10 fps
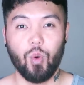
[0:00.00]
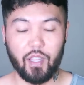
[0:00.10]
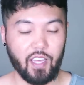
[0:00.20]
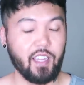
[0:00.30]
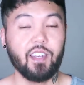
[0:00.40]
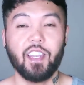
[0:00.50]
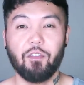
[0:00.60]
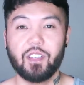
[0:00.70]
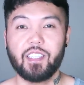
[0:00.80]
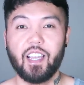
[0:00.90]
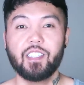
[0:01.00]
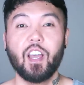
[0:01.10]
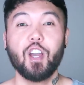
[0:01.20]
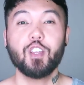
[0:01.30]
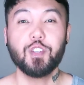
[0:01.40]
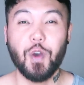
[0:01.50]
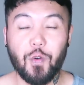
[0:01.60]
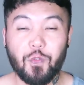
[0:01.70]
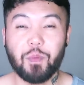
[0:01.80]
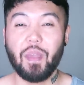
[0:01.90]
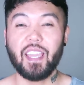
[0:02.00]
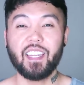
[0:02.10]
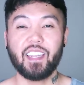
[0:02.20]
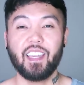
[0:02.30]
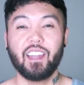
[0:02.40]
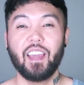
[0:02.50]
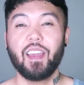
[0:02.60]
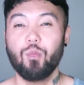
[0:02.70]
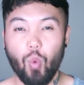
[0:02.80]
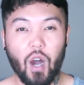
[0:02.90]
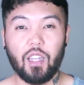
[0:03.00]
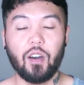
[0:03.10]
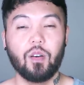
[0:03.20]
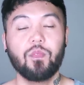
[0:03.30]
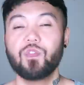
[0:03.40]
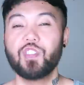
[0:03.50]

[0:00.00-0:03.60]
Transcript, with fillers: well then, Neville says, don't remain in it and wallow.